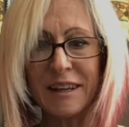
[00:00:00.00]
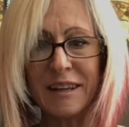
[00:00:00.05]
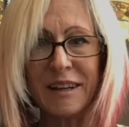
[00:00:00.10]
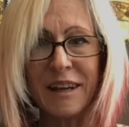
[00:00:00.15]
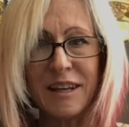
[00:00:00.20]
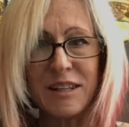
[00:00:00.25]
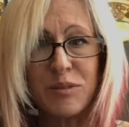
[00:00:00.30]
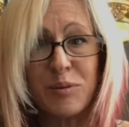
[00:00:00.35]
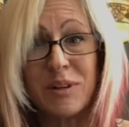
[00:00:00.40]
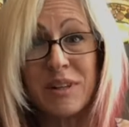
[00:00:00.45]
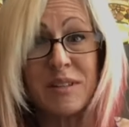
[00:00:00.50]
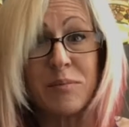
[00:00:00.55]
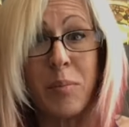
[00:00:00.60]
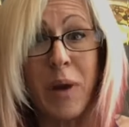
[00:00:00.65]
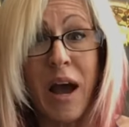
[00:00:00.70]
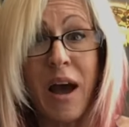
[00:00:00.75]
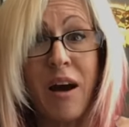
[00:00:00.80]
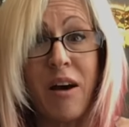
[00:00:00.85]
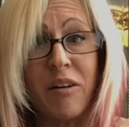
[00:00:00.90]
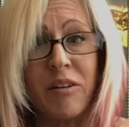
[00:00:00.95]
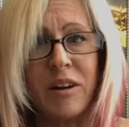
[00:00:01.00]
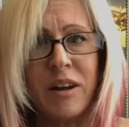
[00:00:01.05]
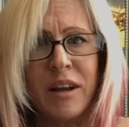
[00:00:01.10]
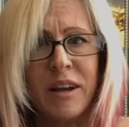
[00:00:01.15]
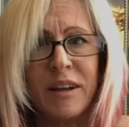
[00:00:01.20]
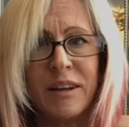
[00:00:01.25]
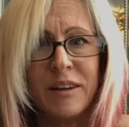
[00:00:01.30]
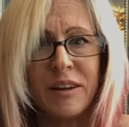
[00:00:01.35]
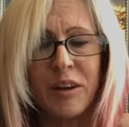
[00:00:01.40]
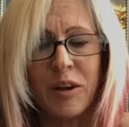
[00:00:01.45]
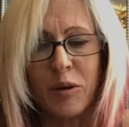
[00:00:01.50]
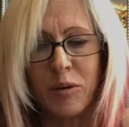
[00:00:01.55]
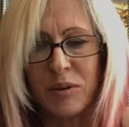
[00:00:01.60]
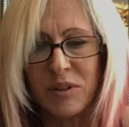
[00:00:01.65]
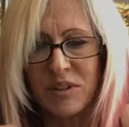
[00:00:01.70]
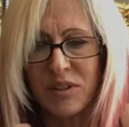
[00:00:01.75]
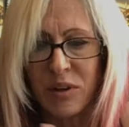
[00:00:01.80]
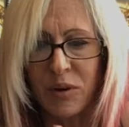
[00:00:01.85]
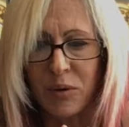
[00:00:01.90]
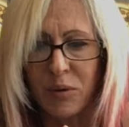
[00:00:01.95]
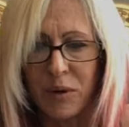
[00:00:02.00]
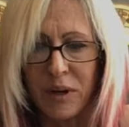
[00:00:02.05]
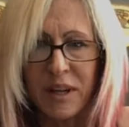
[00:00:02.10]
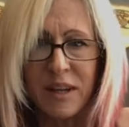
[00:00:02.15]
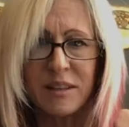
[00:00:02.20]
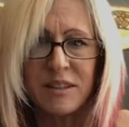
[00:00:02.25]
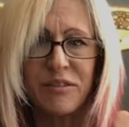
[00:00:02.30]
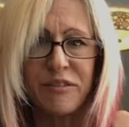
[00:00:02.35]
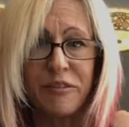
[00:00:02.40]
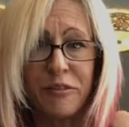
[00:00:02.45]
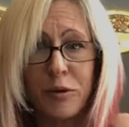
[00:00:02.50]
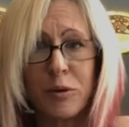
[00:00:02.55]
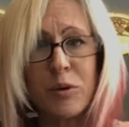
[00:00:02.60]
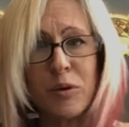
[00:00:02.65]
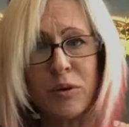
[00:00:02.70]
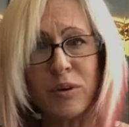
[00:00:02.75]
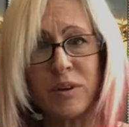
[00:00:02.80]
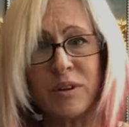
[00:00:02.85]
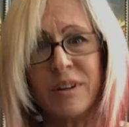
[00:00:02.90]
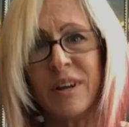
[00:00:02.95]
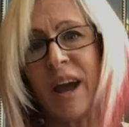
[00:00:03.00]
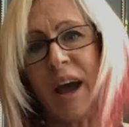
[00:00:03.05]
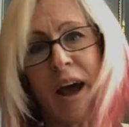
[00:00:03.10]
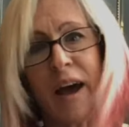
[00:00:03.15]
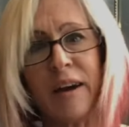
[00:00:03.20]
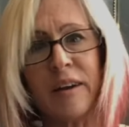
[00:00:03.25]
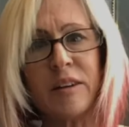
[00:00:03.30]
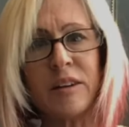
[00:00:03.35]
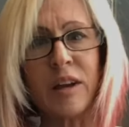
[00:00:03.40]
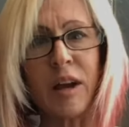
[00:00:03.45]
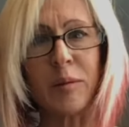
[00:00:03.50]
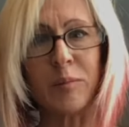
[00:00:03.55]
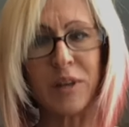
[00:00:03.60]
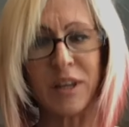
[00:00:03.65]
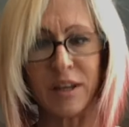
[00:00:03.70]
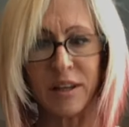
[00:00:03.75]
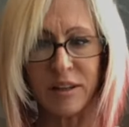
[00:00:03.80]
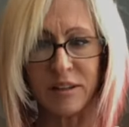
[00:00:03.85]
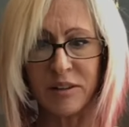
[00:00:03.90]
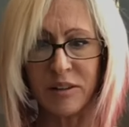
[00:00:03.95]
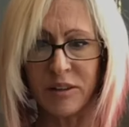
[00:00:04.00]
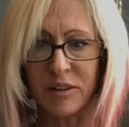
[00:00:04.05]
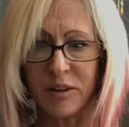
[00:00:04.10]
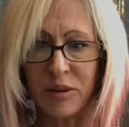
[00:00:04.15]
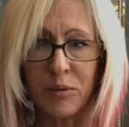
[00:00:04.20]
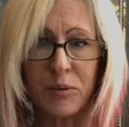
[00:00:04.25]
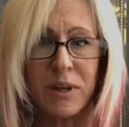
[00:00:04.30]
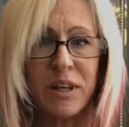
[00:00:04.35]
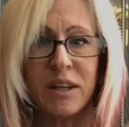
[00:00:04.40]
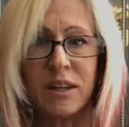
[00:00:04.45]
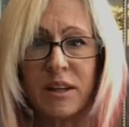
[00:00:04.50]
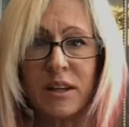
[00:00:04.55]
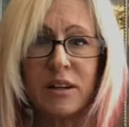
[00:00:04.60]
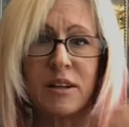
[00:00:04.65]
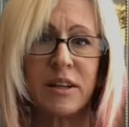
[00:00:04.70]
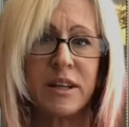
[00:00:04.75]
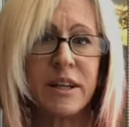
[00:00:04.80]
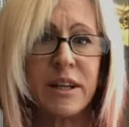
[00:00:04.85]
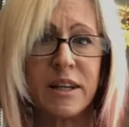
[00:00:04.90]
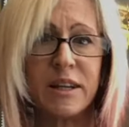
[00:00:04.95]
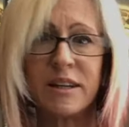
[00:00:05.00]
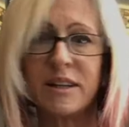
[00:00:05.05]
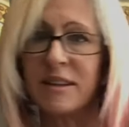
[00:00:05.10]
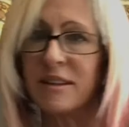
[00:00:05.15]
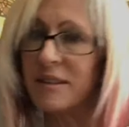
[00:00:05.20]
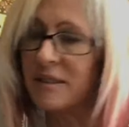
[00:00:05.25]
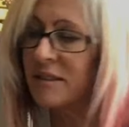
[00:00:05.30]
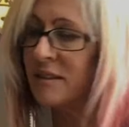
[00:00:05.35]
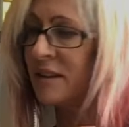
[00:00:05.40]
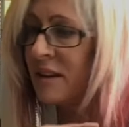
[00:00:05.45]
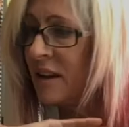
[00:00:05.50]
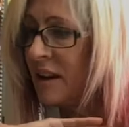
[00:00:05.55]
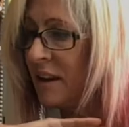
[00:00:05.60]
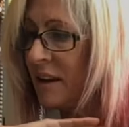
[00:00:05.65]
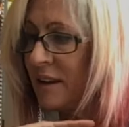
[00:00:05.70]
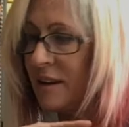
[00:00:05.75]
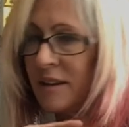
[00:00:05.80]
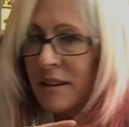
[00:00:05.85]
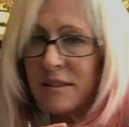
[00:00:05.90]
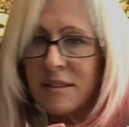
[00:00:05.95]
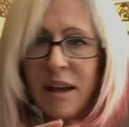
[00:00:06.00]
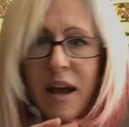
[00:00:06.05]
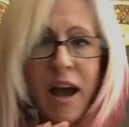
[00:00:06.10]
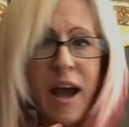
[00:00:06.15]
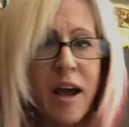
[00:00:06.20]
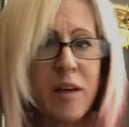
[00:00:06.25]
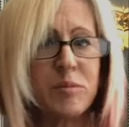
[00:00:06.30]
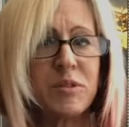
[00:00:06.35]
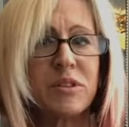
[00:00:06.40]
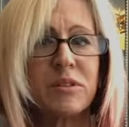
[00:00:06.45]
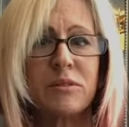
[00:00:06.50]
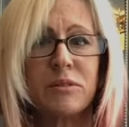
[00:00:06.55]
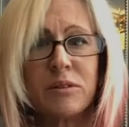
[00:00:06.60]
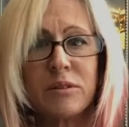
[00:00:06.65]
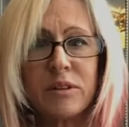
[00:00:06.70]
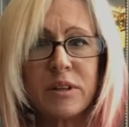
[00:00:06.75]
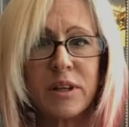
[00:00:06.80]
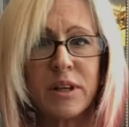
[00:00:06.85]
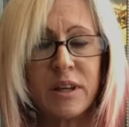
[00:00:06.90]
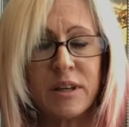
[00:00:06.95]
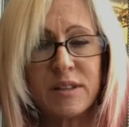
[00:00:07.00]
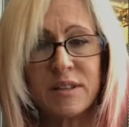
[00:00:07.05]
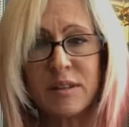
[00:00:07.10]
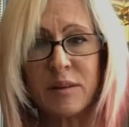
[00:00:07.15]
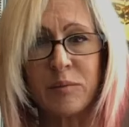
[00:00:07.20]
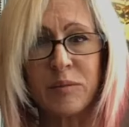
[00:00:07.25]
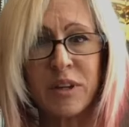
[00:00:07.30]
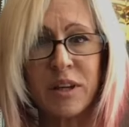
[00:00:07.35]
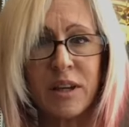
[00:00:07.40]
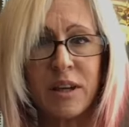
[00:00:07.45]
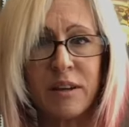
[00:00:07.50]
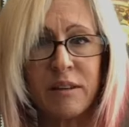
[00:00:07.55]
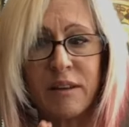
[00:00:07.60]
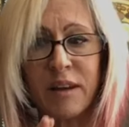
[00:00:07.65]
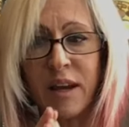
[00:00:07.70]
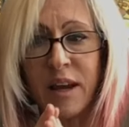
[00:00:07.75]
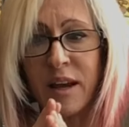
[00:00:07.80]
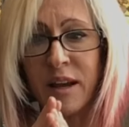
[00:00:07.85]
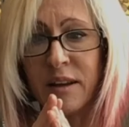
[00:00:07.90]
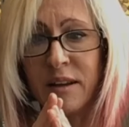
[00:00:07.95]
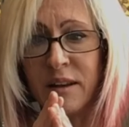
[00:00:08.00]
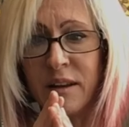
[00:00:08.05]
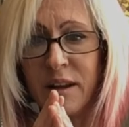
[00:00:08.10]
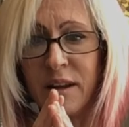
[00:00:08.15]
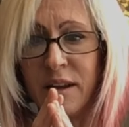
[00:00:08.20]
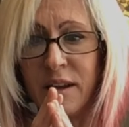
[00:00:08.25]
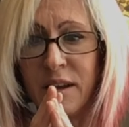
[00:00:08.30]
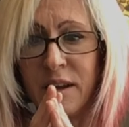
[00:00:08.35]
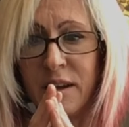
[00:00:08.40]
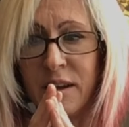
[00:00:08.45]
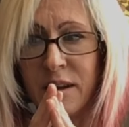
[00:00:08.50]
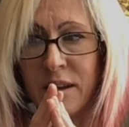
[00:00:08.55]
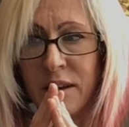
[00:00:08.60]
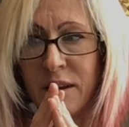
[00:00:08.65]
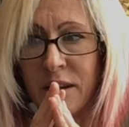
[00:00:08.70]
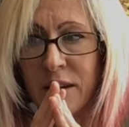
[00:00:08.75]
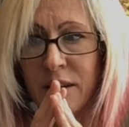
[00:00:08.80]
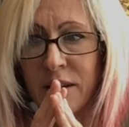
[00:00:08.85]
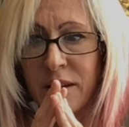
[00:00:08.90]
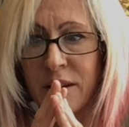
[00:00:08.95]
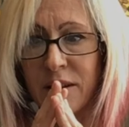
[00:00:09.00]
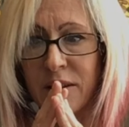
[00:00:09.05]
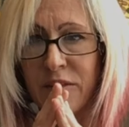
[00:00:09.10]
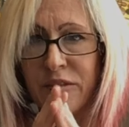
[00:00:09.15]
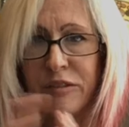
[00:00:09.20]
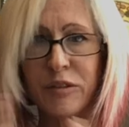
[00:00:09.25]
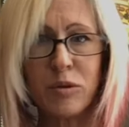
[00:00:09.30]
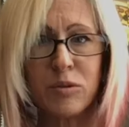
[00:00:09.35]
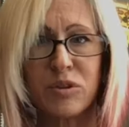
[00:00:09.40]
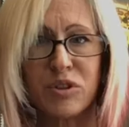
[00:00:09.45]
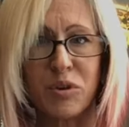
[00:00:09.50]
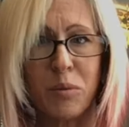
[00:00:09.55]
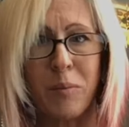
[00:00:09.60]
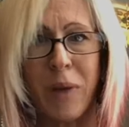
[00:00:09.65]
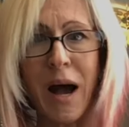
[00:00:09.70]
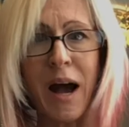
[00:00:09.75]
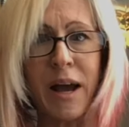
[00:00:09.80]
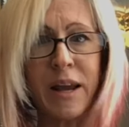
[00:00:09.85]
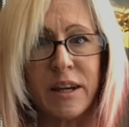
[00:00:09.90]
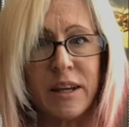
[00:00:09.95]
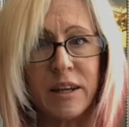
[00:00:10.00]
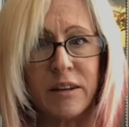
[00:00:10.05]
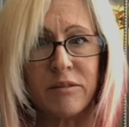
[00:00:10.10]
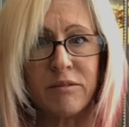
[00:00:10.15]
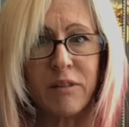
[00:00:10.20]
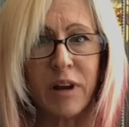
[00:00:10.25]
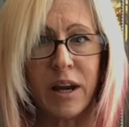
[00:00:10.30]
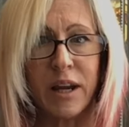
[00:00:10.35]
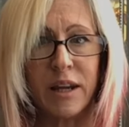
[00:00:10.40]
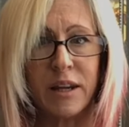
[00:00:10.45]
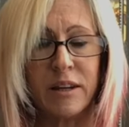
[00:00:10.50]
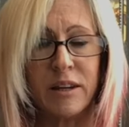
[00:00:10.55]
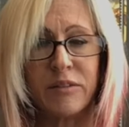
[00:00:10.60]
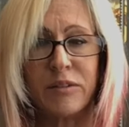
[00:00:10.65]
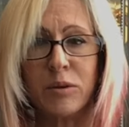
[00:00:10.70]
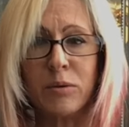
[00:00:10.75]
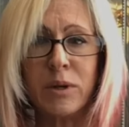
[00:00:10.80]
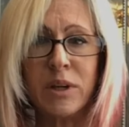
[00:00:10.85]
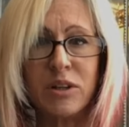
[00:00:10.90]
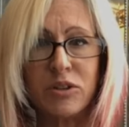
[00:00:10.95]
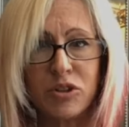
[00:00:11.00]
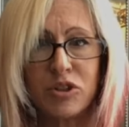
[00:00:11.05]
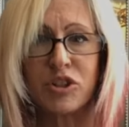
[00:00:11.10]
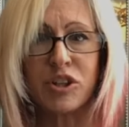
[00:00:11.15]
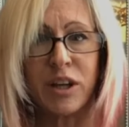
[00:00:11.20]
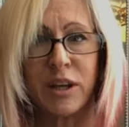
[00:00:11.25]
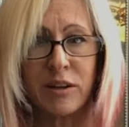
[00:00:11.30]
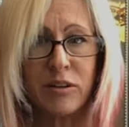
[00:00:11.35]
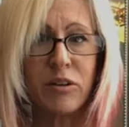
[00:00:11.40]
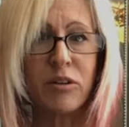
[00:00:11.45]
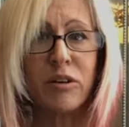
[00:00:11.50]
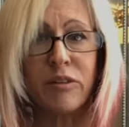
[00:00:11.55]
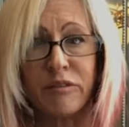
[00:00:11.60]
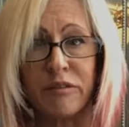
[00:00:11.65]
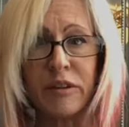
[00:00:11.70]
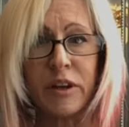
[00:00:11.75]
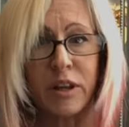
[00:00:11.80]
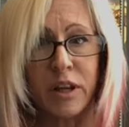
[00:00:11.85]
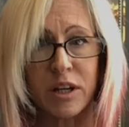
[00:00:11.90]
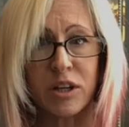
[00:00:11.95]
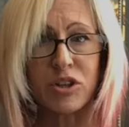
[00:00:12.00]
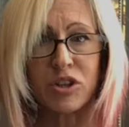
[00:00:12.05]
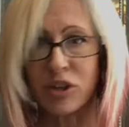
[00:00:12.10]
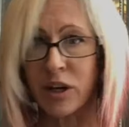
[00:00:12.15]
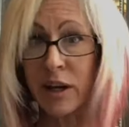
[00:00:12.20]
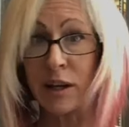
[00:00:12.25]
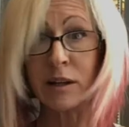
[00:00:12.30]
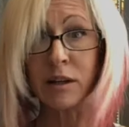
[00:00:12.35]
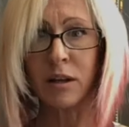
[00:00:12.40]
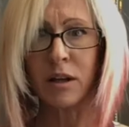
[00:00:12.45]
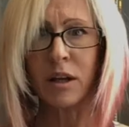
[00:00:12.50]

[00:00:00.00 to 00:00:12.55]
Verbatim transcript: that's what it's about, you know. So it's food, yeah. I mean, you know, eating clean is is absolutely something that fuels your body, right? If you eat shit, you're going to feel like shit.